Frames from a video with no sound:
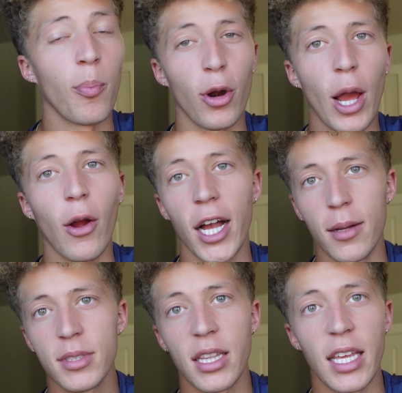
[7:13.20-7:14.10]
Burnout
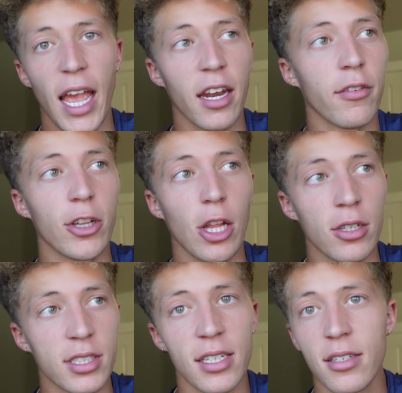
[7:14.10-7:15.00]
comes at the end of a
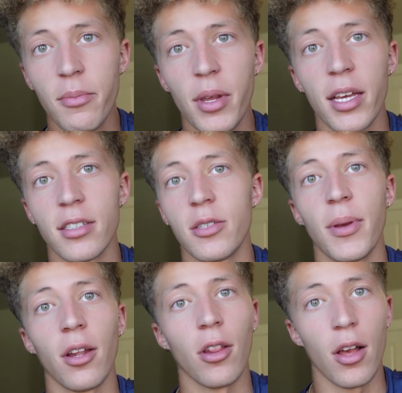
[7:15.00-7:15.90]
long season because it's
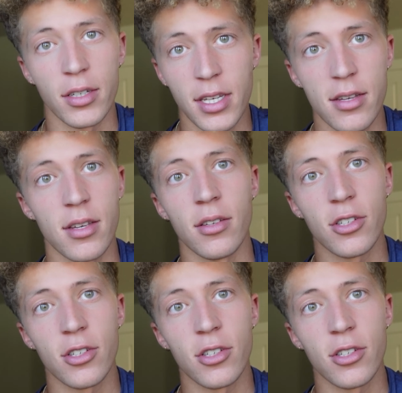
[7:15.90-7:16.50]
been a long season.